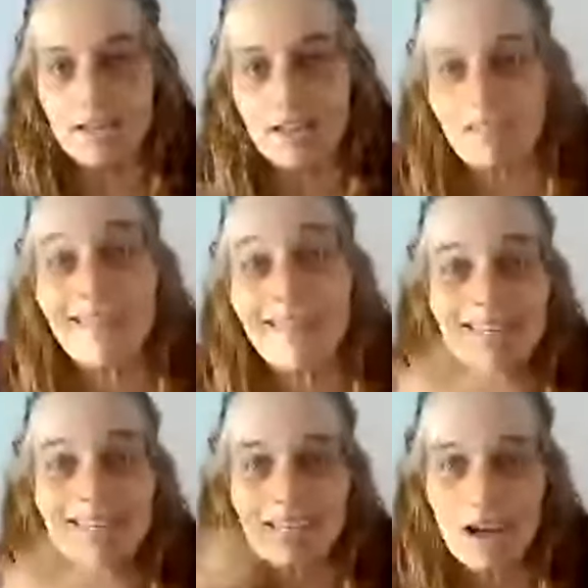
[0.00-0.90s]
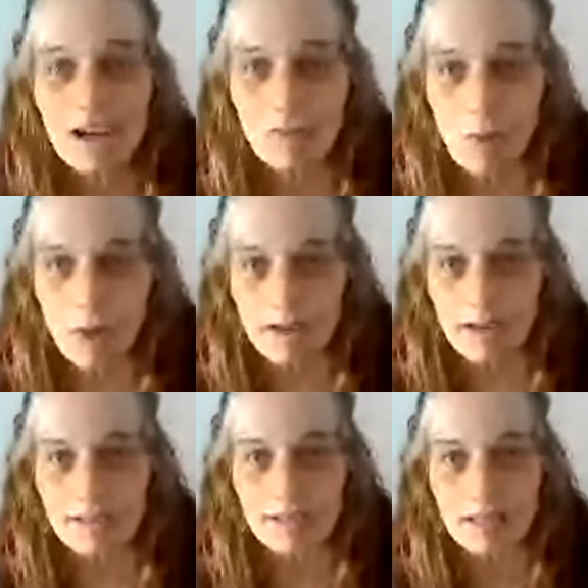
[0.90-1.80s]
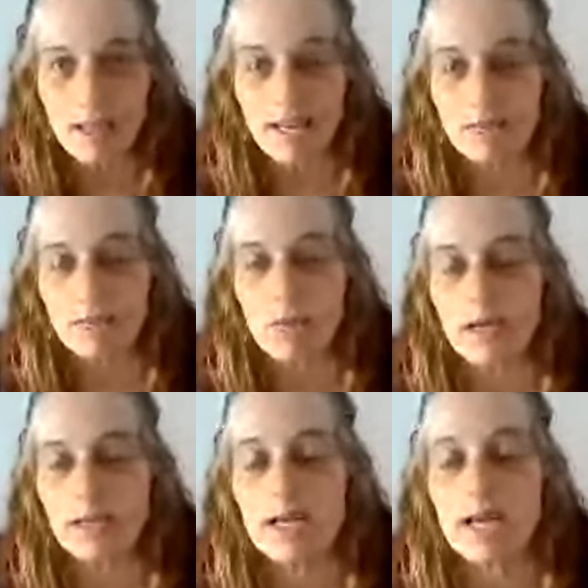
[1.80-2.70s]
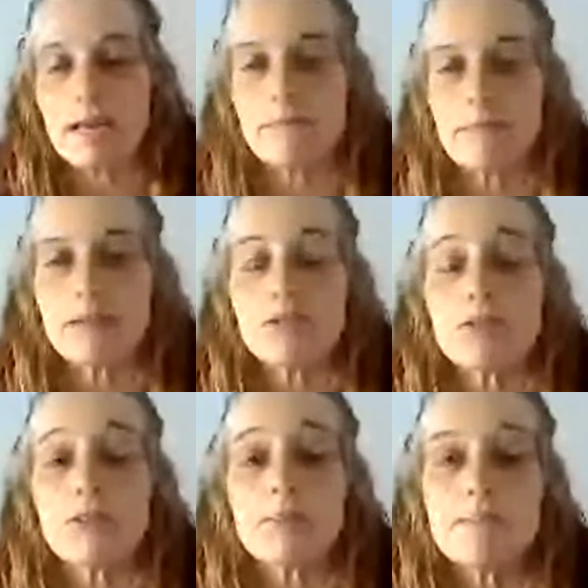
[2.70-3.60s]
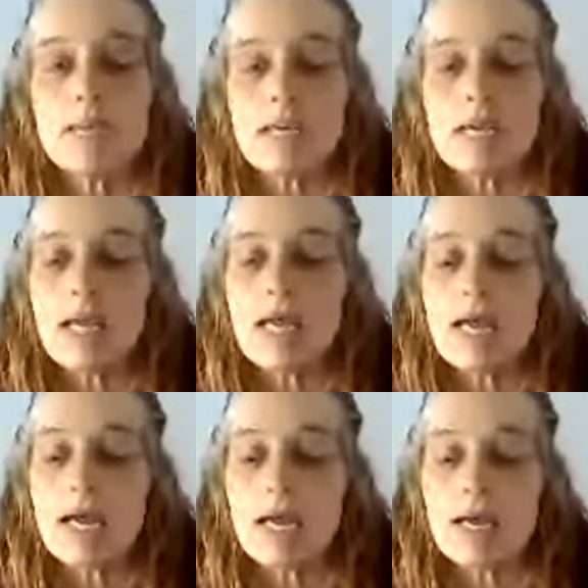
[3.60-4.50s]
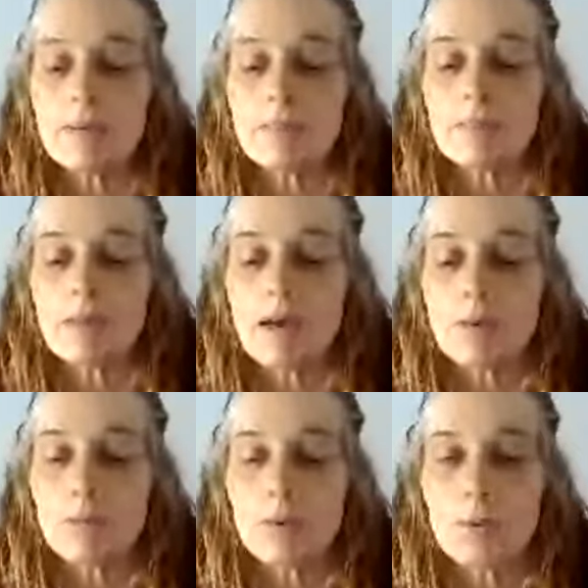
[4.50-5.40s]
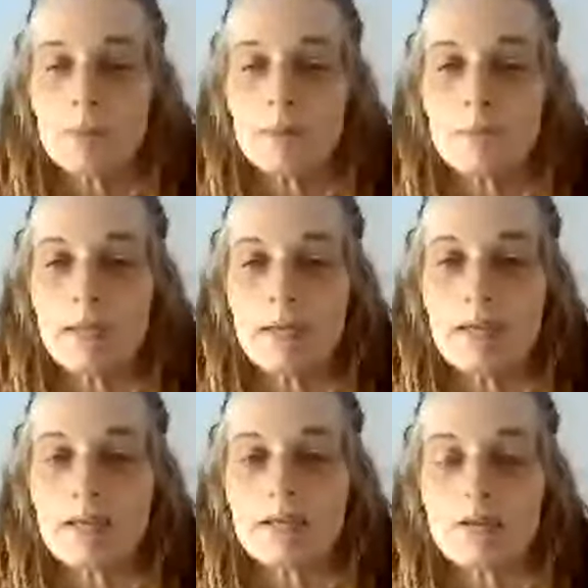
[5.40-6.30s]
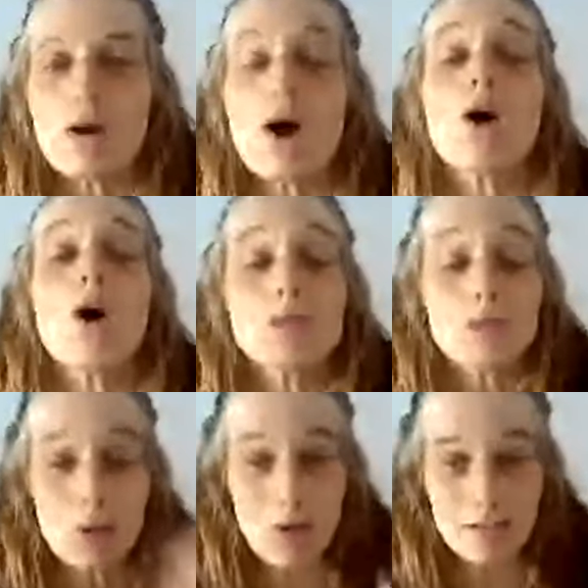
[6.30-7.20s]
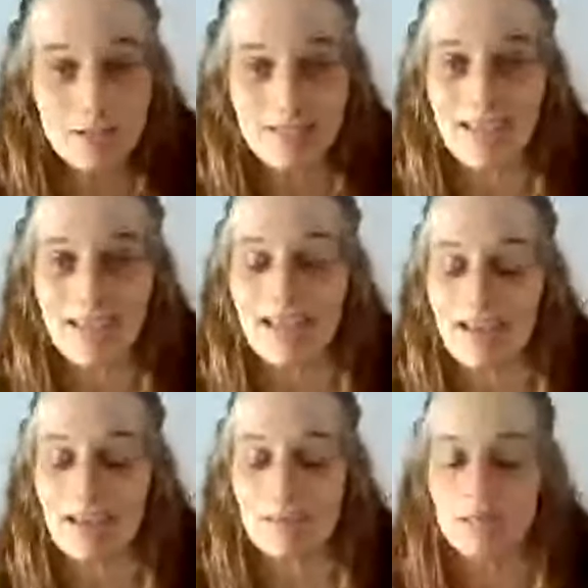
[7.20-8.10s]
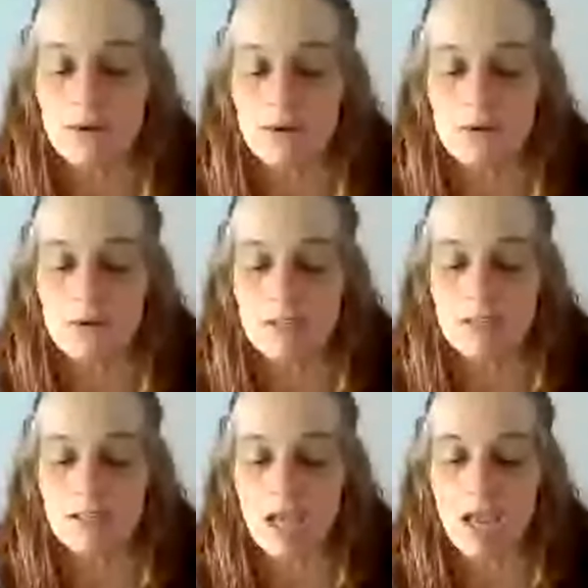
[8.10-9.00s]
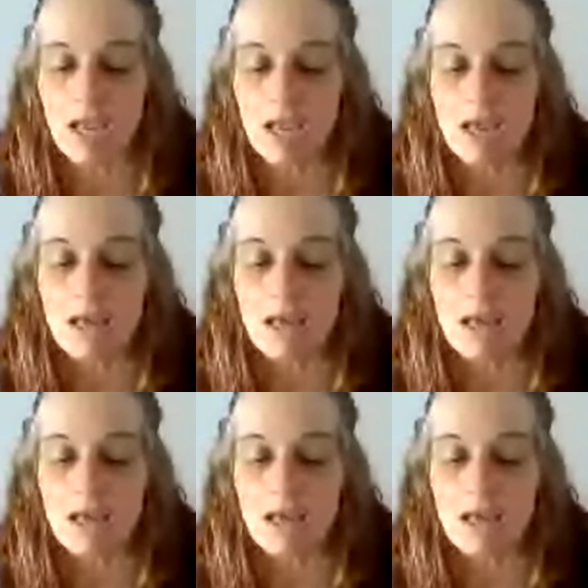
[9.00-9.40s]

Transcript: the light of oneness, the light of one. And, and so for me, um, I will probably be, it's also, I should say, um, it's also the day